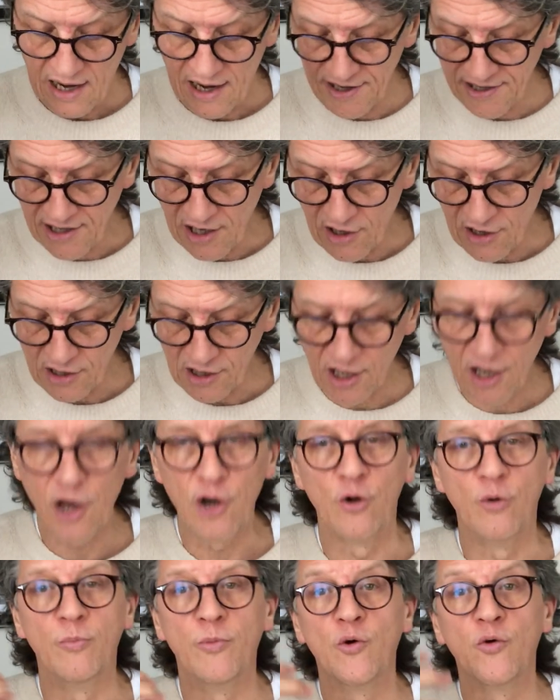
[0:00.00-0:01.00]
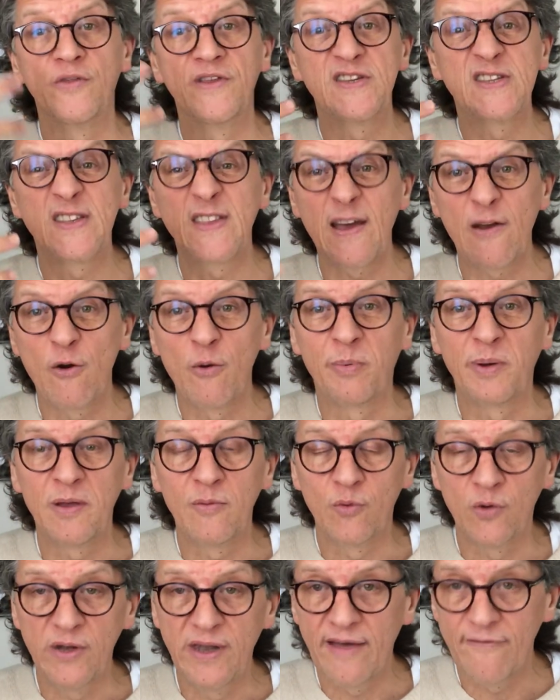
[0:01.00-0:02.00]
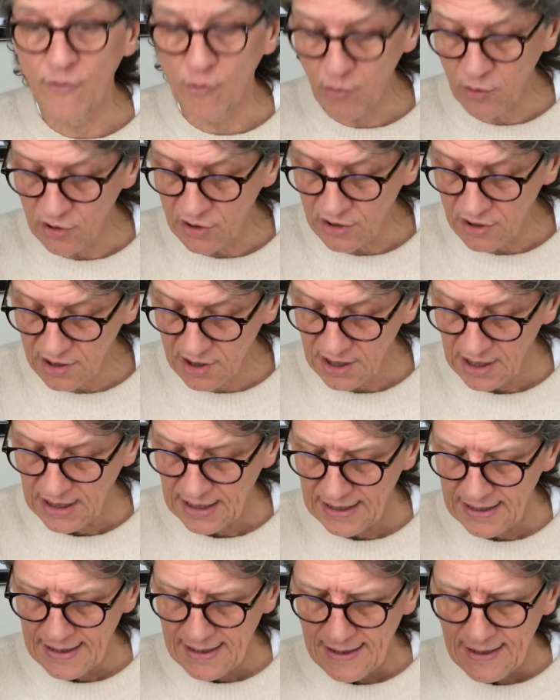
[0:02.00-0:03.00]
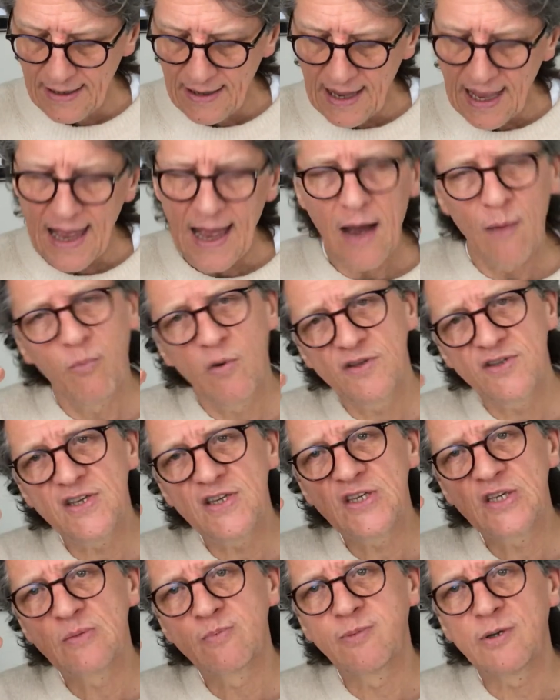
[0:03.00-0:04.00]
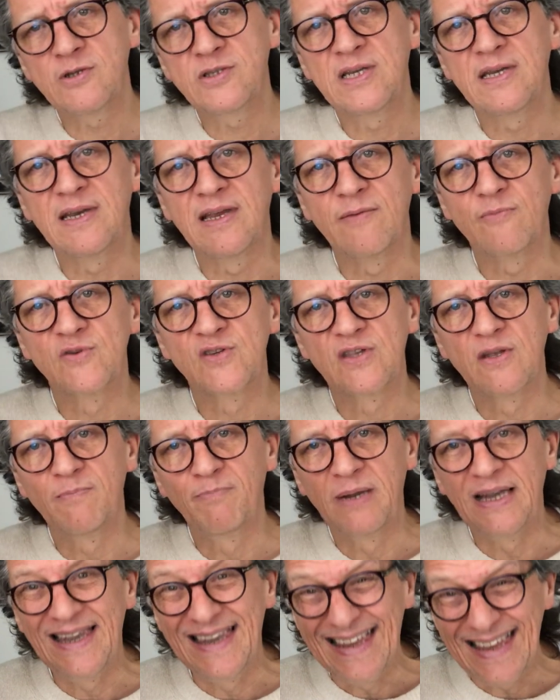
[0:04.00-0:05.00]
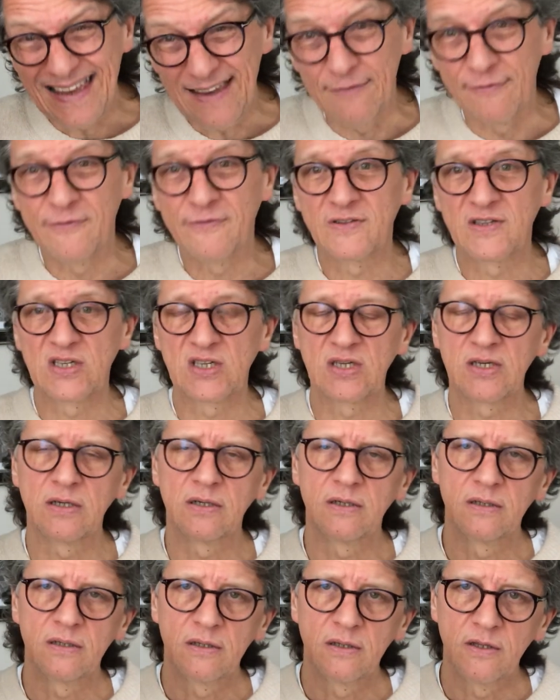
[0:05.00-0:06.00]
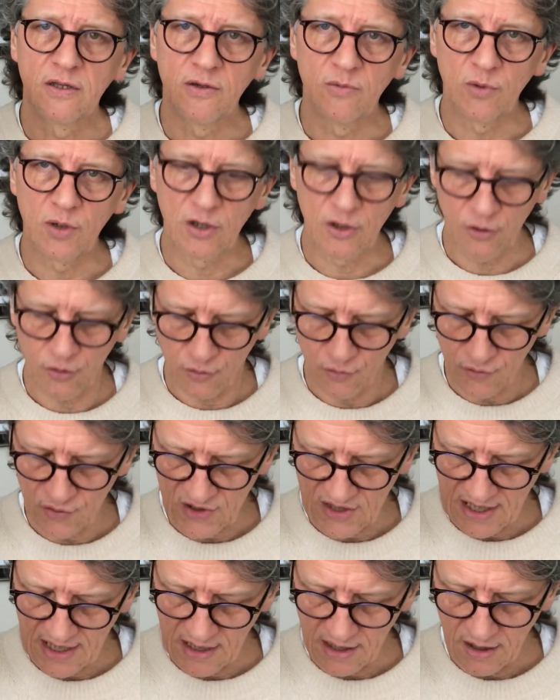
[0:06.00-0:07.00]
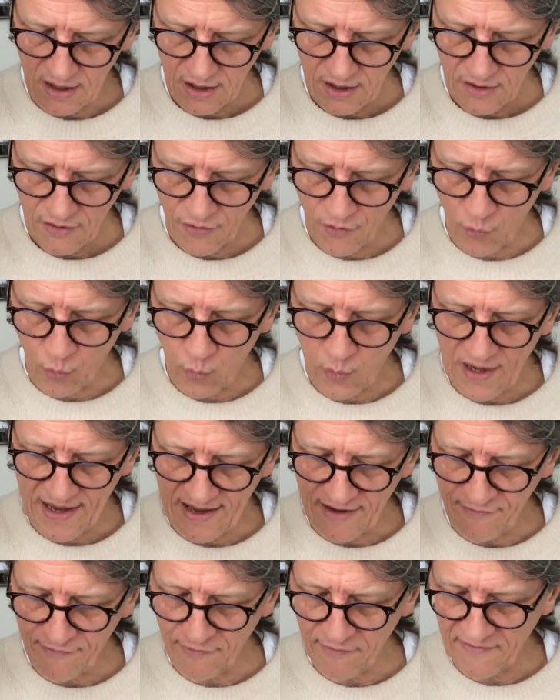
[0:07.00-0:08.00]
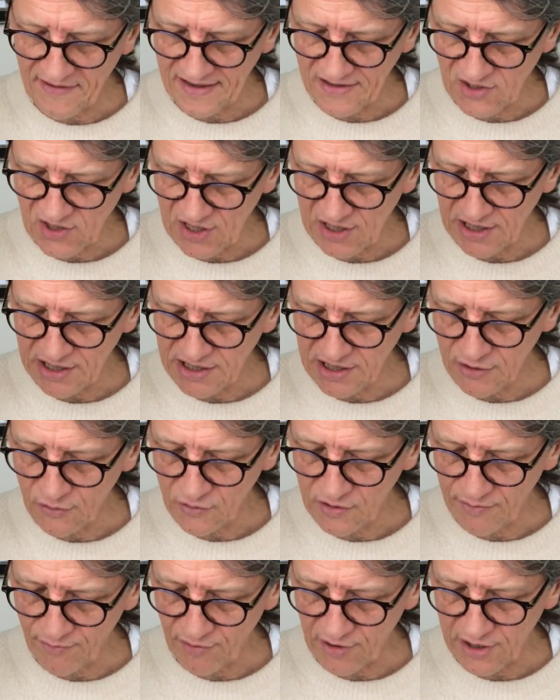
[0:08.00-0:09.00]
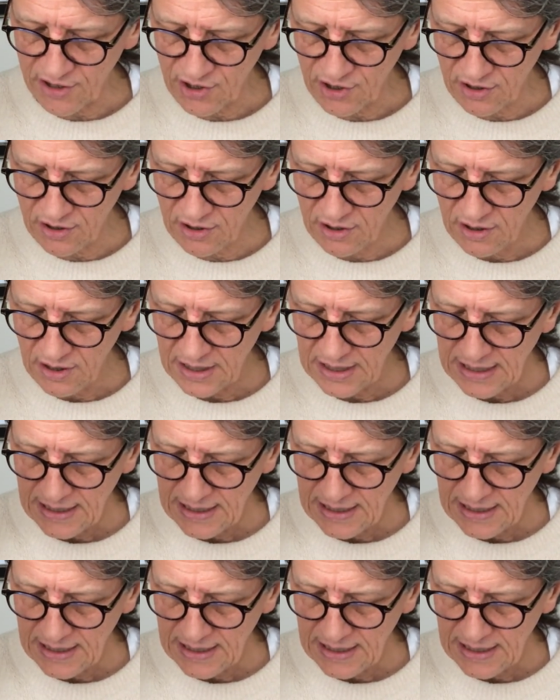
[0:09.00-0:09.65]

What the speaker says: I can't cope, or this therapy will never work. And once he spotted it was the beliefs that were causing the wave of anxiety or depression,